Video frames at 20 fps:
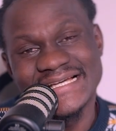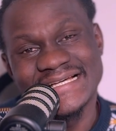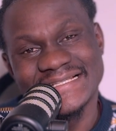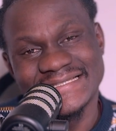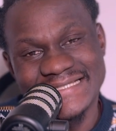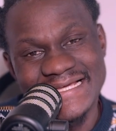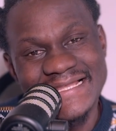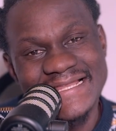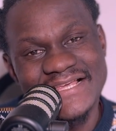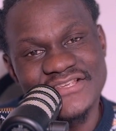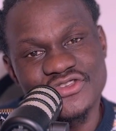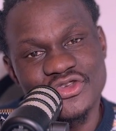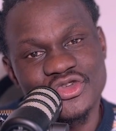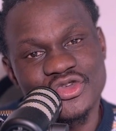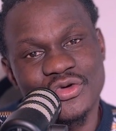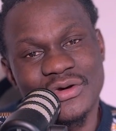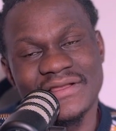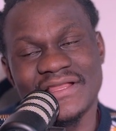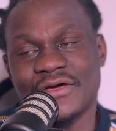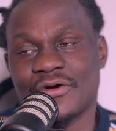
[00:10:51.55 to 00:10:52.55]
Then there's also
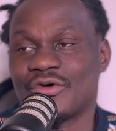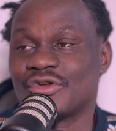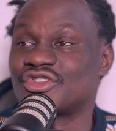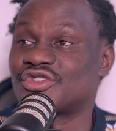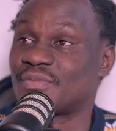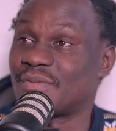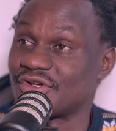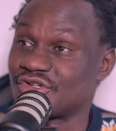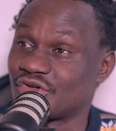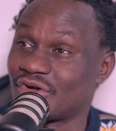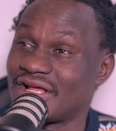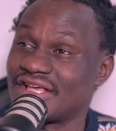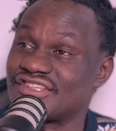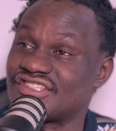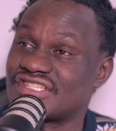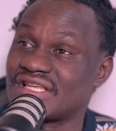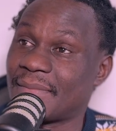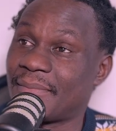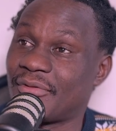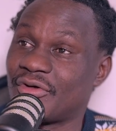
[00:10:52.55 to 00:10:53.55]
what they call specialized
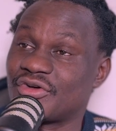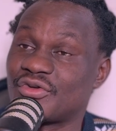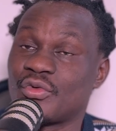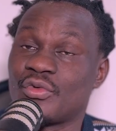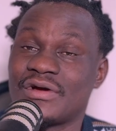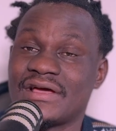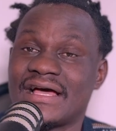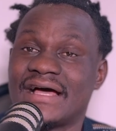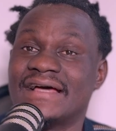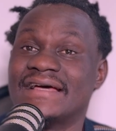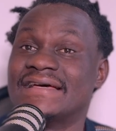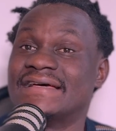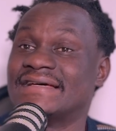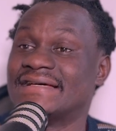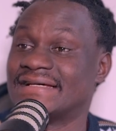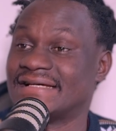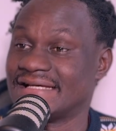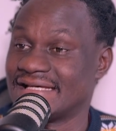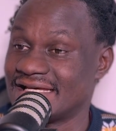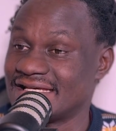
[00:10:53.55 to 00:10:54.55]
support, where
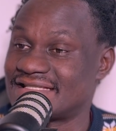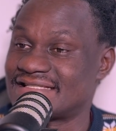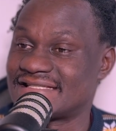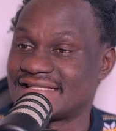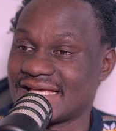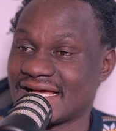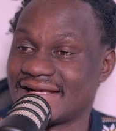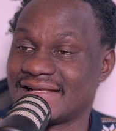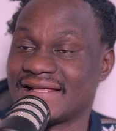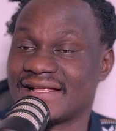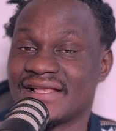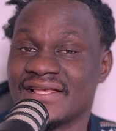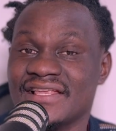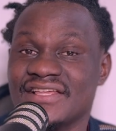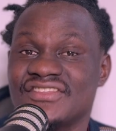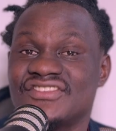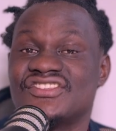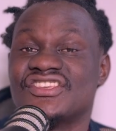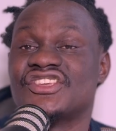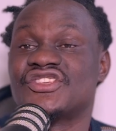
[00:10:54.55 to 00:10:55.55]
each child that
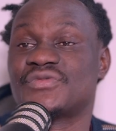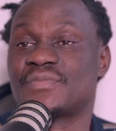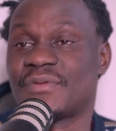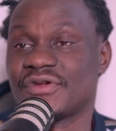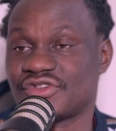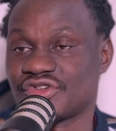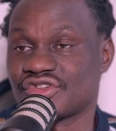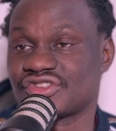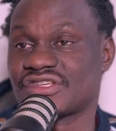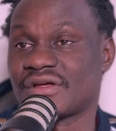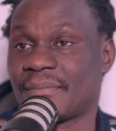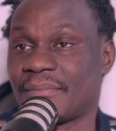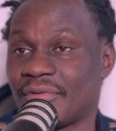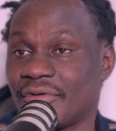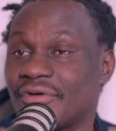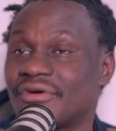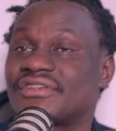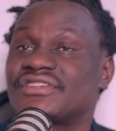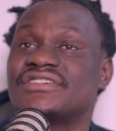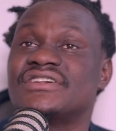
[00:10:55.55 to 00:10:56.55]
needs a special
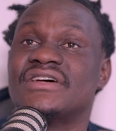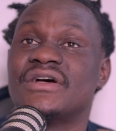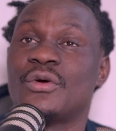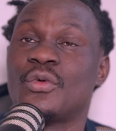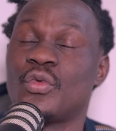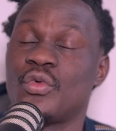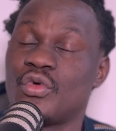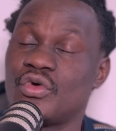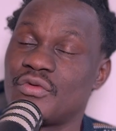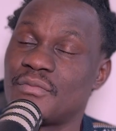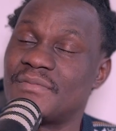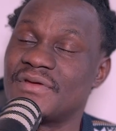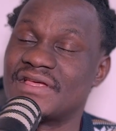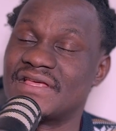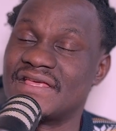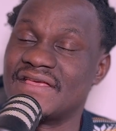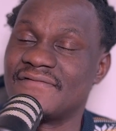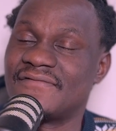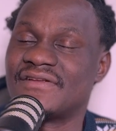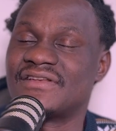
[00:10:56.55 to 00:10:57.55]
support would be
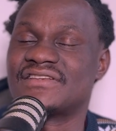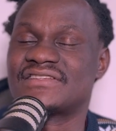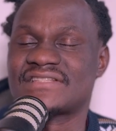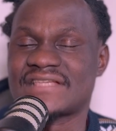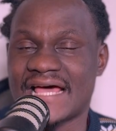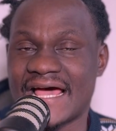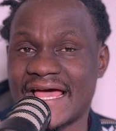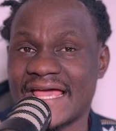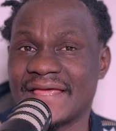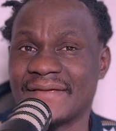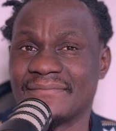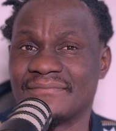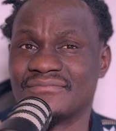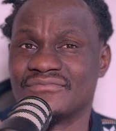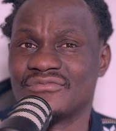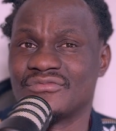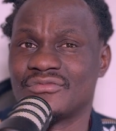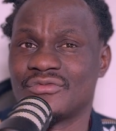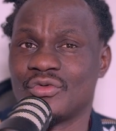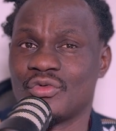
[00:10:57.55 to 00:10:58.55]
given time
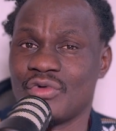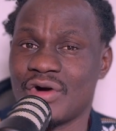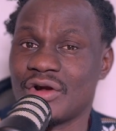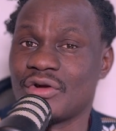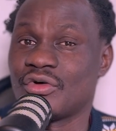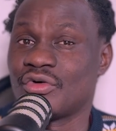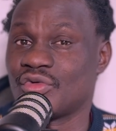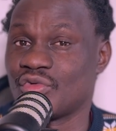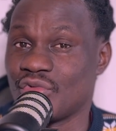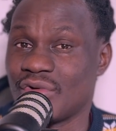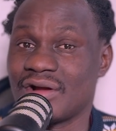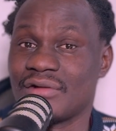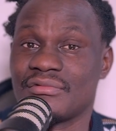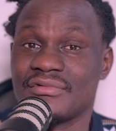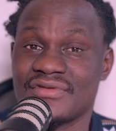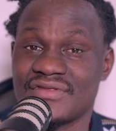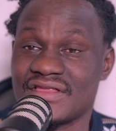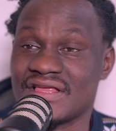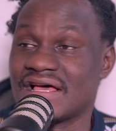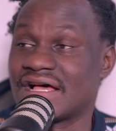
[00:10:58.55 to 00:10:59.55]
one-on-one with
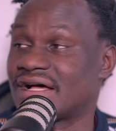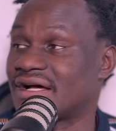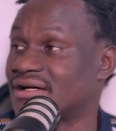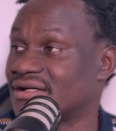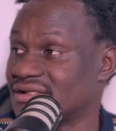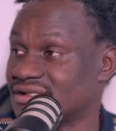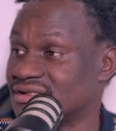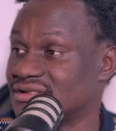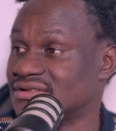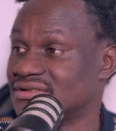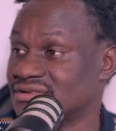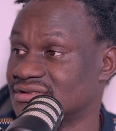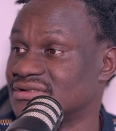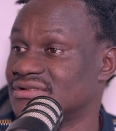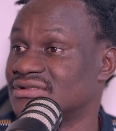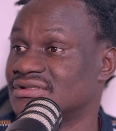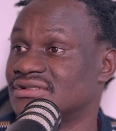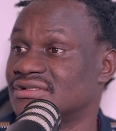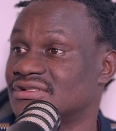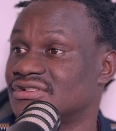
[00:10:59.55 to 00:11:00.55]
their
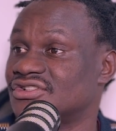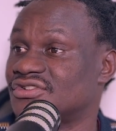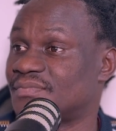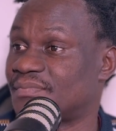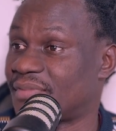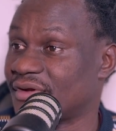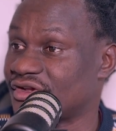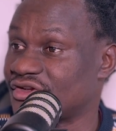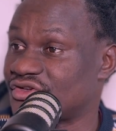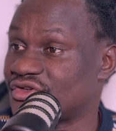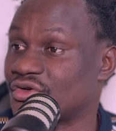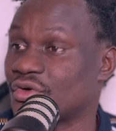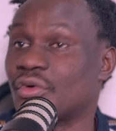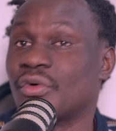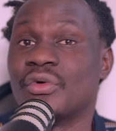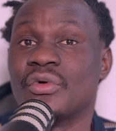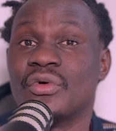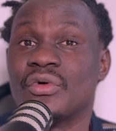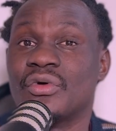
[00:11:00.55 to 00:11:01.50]
special